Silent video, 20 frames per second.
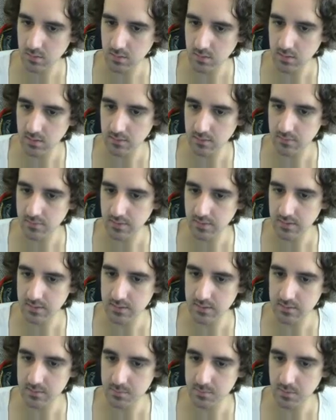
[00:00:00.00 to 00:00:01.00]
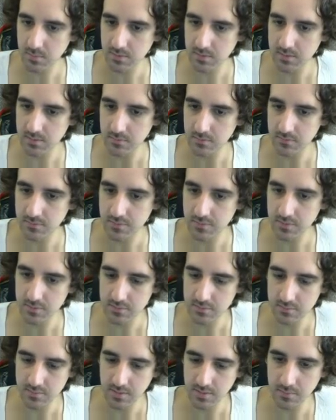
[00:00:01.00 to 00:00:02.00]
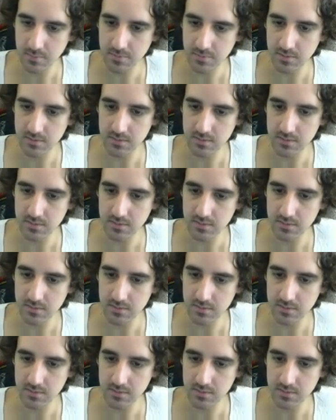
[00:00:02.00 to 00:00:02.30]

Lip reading: I think this is probably the first ramp, not the